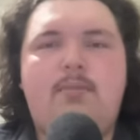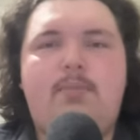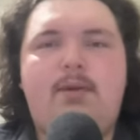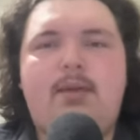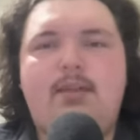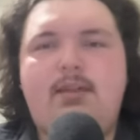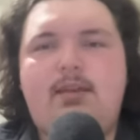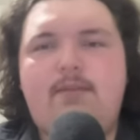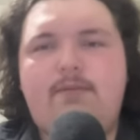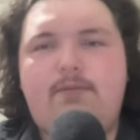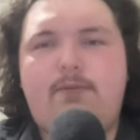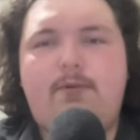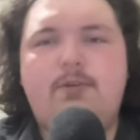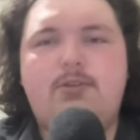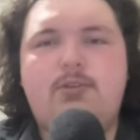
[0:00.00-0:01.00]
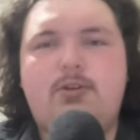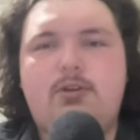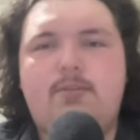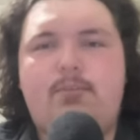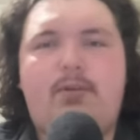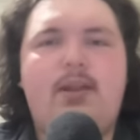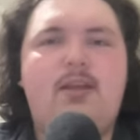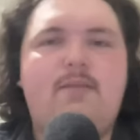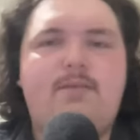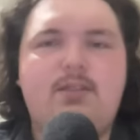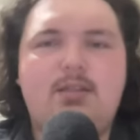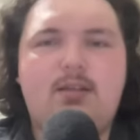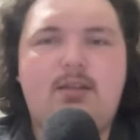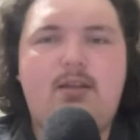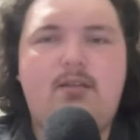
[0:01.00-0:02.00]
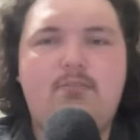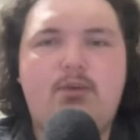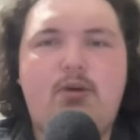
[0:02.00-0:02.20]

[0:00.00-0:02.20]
being the enforcer, playing physically on